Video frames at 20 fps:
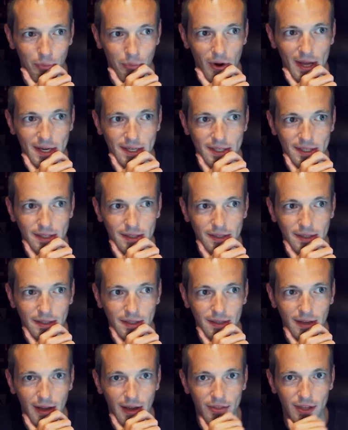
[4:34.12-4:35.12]
brought,
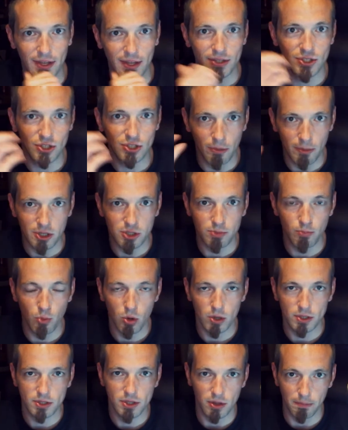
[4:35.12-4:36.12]
I think, so much
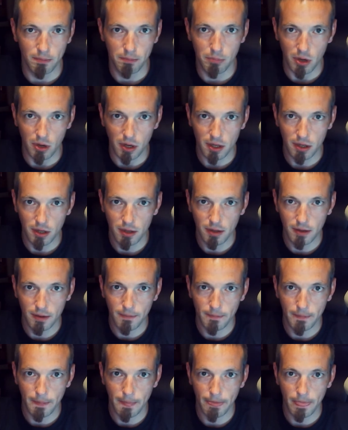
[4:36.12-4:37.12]
more to the book
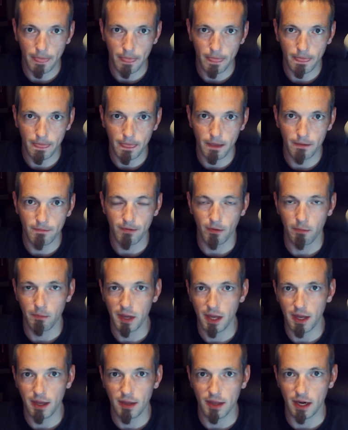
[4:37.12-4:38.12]
for
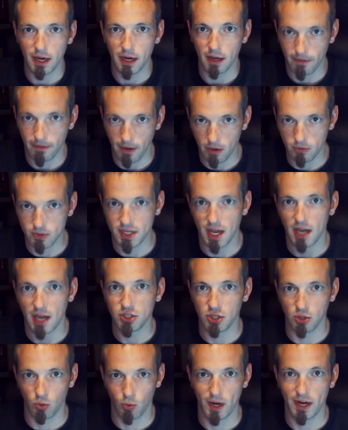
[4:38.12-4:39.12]
me than if I was
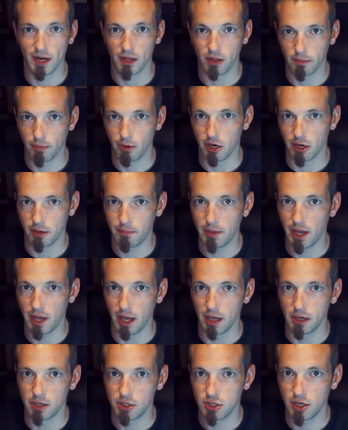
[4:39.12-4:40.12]
actually reading the printed
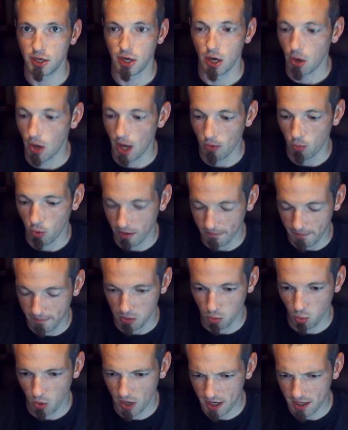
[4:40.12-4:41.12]
page. I would have
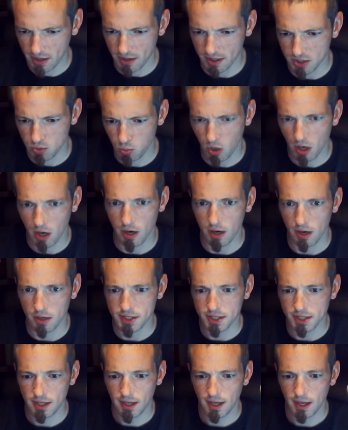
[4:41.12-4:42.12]
been reading these
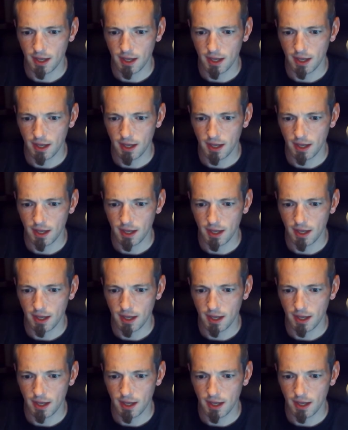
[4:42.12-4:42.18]
words